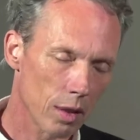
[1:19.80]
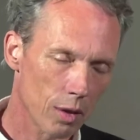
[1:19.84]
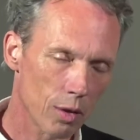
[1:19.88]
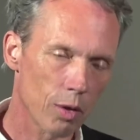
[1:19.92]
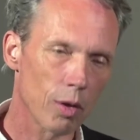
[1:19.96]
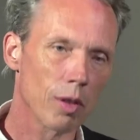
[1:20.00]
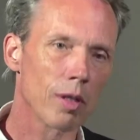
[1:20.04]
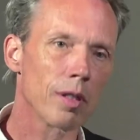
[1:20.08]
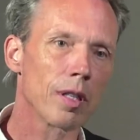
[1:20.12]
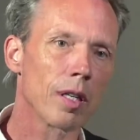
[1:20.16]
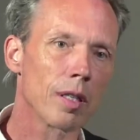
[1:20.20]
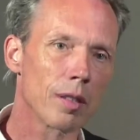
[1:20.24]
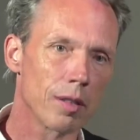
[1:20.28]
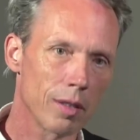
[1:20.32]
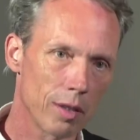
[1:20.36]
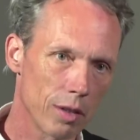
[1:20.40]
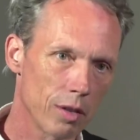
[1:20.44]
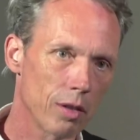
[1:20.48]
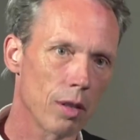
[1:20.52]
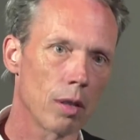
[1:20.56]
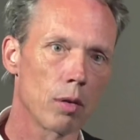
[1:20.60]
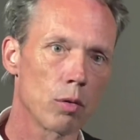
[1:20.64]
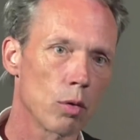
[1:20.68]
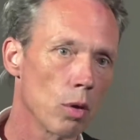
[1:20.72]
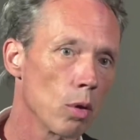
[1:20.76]
at all that
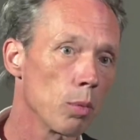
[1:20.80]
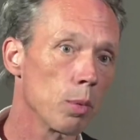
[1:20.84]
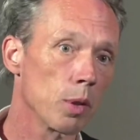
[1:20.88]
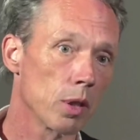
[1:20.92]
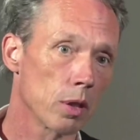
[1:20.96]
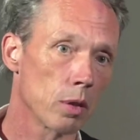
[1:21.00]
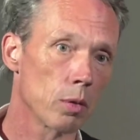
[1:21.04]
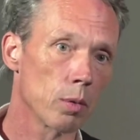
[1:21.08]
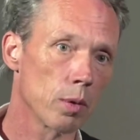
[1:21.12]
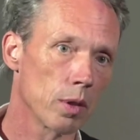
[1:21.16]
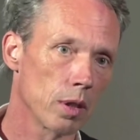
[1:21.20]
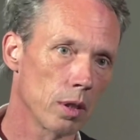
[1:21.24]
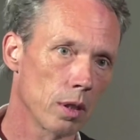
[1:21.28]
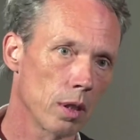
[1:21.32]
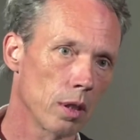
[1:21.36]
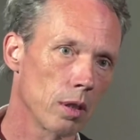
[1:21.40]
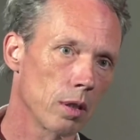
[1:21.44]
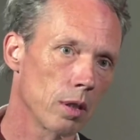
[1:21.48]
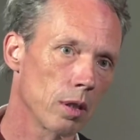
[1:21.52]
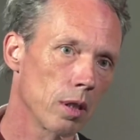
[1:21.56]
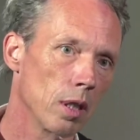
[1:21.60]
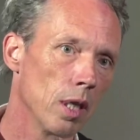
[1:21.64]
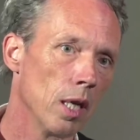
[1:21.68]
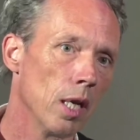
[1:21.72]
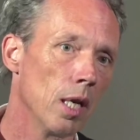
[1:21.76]
these are robust
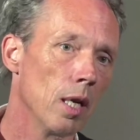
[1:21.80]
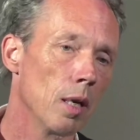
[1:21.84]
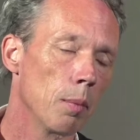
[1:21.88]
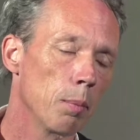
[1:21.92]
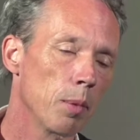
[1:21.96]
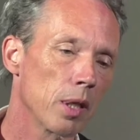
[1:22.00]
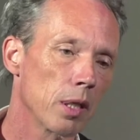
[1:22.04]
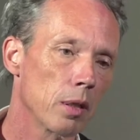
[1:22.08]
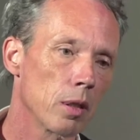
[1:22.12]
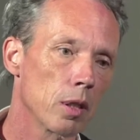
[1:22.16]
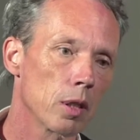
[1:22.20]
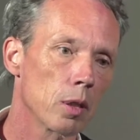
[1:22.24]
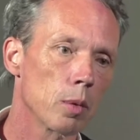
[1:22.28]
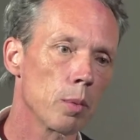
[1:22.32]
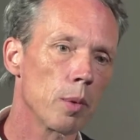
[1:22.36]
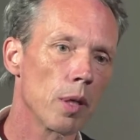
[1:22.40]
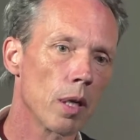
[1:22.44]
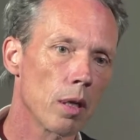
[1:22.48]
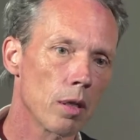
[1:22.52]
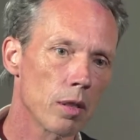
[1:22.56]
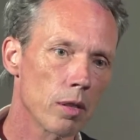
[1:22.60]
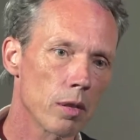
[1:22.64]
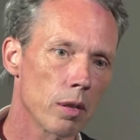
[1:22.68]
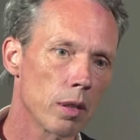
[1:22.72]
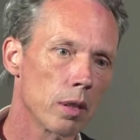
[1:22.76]
results, because we
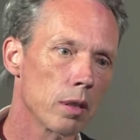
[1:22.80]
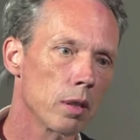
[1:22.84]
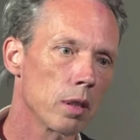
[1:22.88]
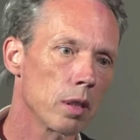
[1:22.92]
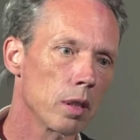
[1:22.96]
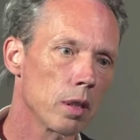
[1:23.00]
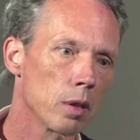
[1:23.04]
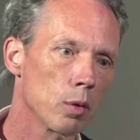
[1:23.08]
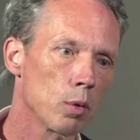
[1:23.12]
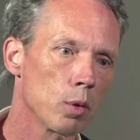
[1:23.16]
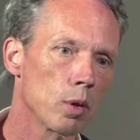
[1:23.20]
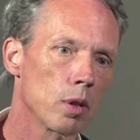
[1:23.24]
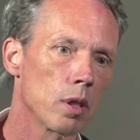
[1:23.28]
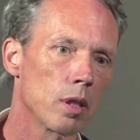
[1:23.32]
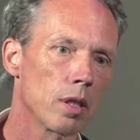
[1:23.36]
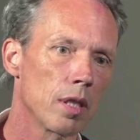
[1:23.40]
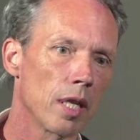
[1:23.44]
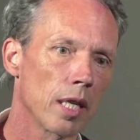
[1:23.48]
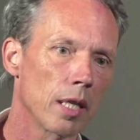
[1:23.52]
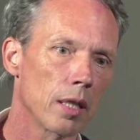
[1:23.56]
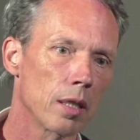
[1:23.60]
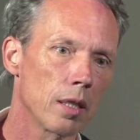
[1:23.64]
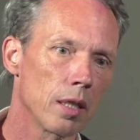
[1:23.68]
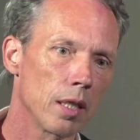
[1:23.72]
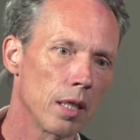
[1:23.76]
also introduced a
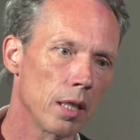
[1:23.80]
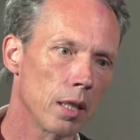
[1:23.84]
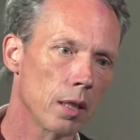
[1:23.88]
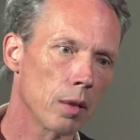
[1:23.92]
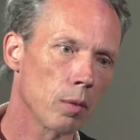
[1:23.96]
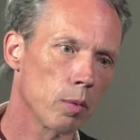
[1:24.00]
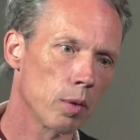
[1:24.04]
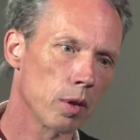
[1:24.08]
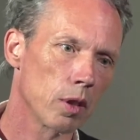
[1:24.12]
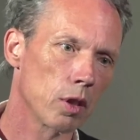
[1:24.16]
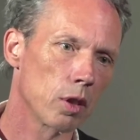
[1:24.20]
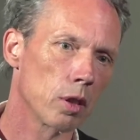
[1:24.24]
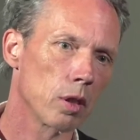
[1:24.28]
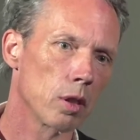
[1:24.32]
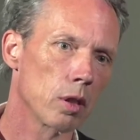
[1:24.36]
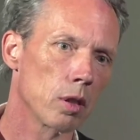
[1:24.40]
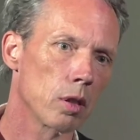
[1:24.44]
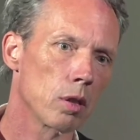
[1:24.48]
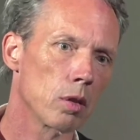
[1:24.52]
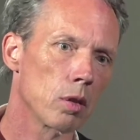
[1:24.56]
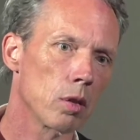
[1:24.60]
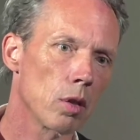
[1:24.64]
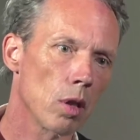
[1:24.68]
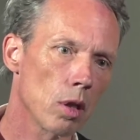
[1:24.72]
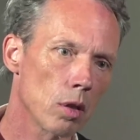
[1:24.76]
technique which
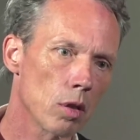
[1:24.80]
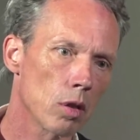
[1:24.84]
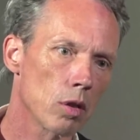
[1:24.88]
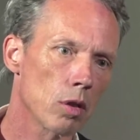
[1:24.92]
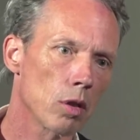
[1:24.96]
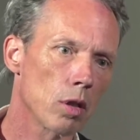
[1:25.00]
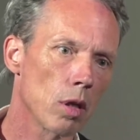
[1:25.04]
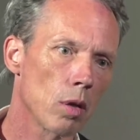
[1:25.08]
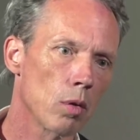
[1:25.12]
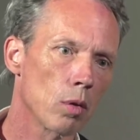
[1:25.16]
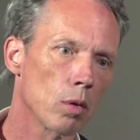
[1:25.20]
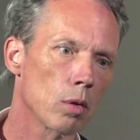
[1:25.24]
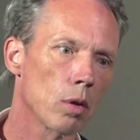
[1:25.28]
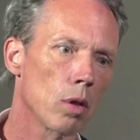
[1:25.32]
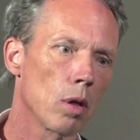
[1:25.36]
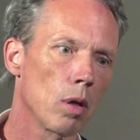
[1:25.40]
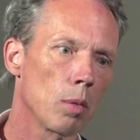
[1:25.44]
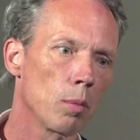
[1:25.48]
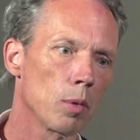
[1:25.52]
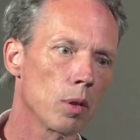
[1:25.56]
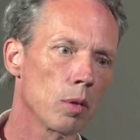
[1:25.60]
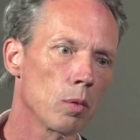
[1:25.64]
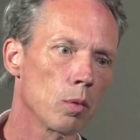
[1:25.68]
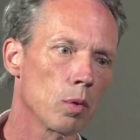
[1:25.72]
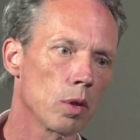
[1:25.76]
is not so
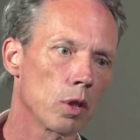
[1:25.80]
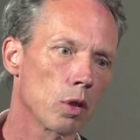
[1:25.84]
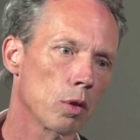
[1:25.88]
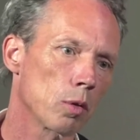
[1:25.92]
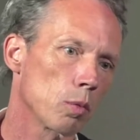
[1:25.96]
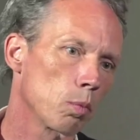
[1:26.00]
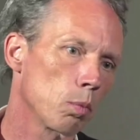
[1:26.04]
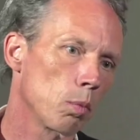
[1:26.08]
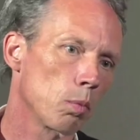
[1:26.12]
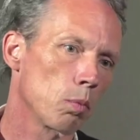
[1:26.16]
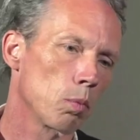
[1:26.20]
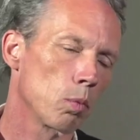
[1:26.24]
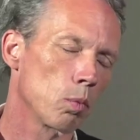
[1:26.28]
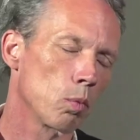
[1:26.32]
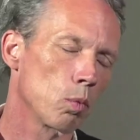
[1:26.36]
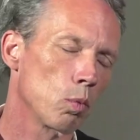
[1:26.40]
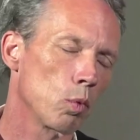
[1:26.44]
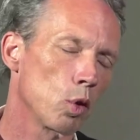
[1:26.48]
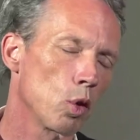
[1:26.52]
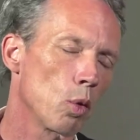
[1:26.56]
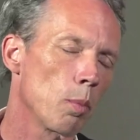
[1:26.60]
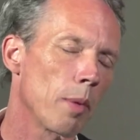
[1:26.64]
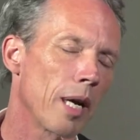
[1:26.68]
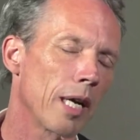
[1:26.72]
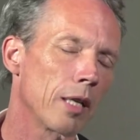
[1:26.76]
common, which
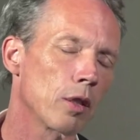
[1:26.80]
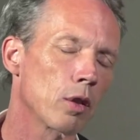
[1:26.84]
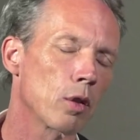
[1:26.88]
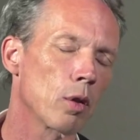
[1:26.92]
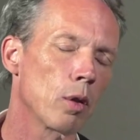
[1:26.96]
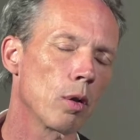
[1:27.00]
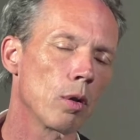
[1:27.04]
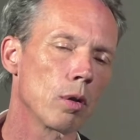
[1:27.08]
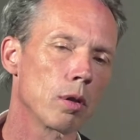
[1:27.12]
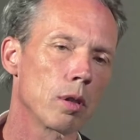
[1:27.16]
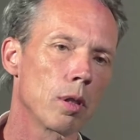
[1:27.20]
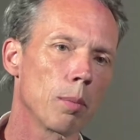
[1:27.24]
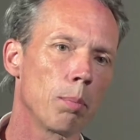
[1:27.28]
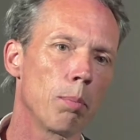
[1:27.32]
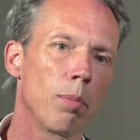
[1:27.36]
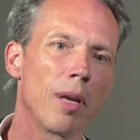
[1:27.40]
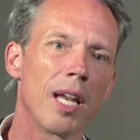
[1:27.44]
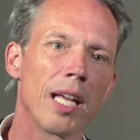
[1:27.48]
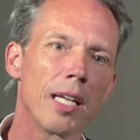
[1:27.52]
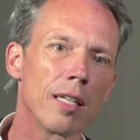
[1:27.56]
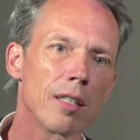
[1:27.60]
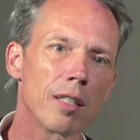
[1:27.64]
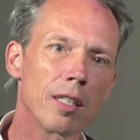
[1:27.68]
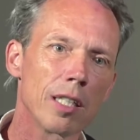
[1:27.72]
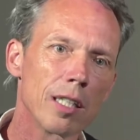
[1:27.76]
you might call the
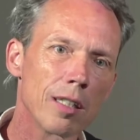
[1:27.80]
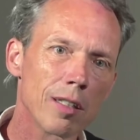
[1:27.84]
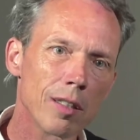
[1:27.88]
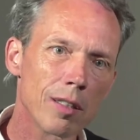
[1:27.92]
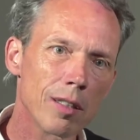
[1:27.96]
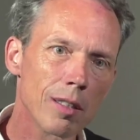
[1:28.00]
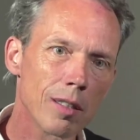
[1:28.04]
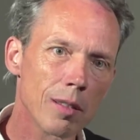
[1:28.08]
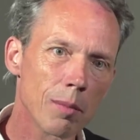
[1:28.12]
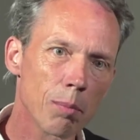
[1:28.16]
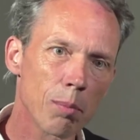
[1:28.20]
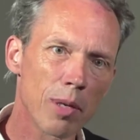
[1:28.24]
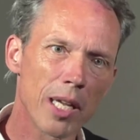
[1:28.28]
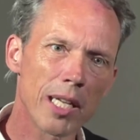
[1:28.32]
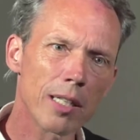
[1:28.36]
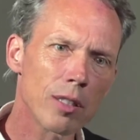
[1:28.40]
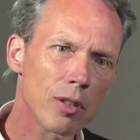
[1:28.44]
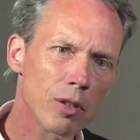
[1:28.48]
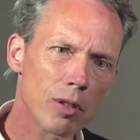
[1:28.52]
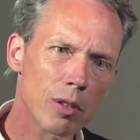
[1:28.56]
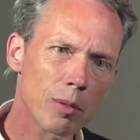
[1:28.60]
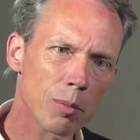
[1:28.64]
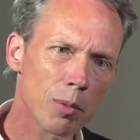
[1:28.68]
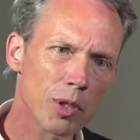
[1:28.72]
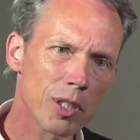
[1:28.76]

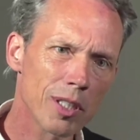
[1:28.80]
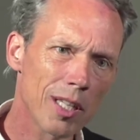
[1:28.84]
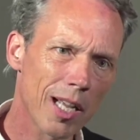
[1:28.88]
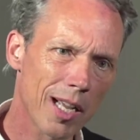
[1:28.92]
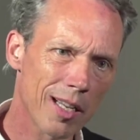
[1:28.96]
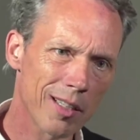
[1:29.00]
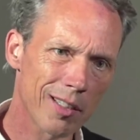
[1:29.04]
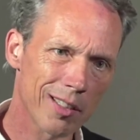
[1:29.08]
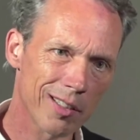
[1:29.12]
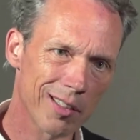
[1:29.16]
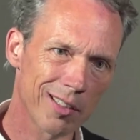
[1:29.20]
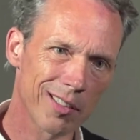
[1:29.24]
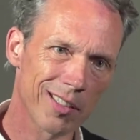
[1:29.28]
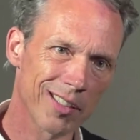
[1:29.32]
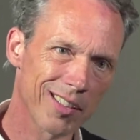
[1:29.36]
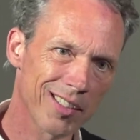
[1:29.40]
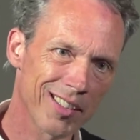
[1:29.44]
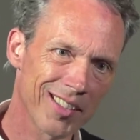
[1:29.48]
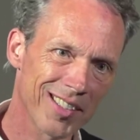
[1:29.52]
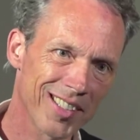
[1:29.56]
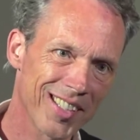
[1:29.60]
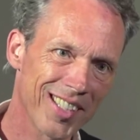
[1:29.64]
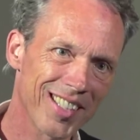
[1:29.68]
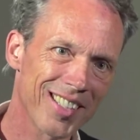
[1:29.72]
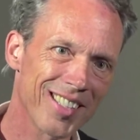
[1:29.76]
platinum standard
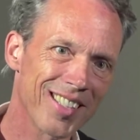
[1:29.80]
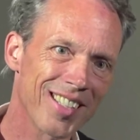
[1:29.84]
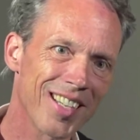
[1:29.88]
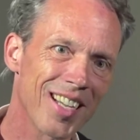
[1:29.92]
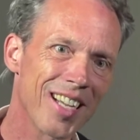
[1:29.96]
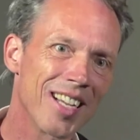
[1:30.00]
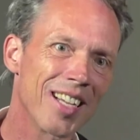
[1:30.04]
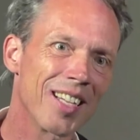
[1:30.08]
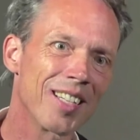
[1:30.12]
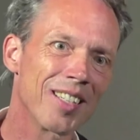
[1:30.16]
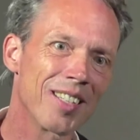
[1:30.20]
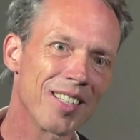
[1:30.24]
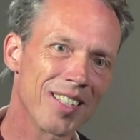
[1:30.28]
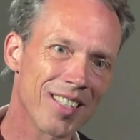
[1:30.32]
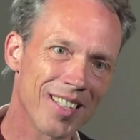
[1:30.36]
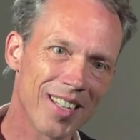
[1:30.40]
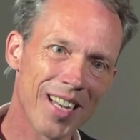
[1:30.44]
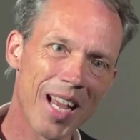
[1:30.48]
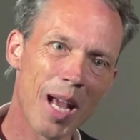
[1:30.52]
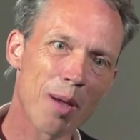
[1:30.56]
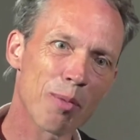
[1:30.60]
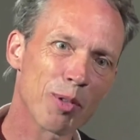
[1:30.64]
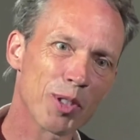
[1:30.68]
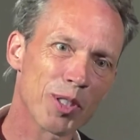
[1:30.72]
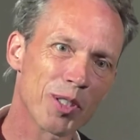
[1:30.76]
in
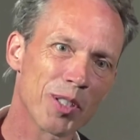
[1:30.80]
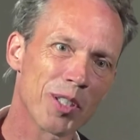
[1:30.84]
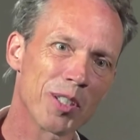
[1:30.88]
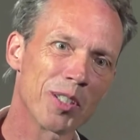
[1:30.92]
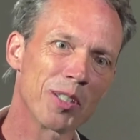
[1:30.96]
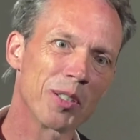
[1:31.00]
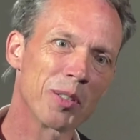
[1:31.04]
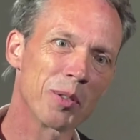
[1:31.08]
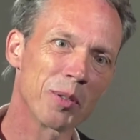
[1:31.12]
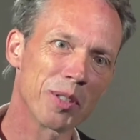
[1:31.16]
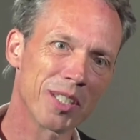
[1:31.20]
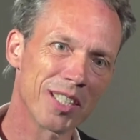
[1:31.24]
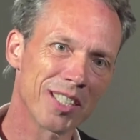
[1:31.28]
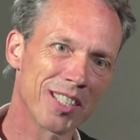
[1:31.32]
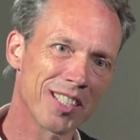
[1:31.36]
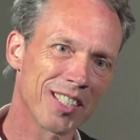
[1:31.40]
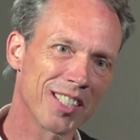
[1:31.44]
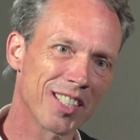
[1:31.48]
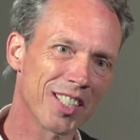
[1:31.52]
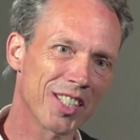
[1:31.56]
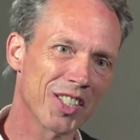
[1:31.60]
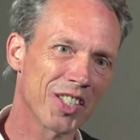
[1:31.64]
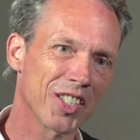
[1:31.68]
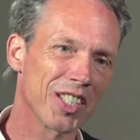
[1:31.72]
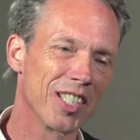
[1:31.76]
laboratory
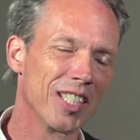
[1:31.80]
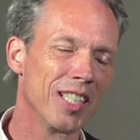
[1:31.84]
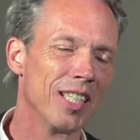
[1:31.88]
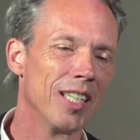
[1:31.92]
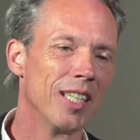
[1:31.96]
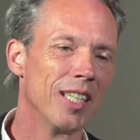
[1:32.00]
research,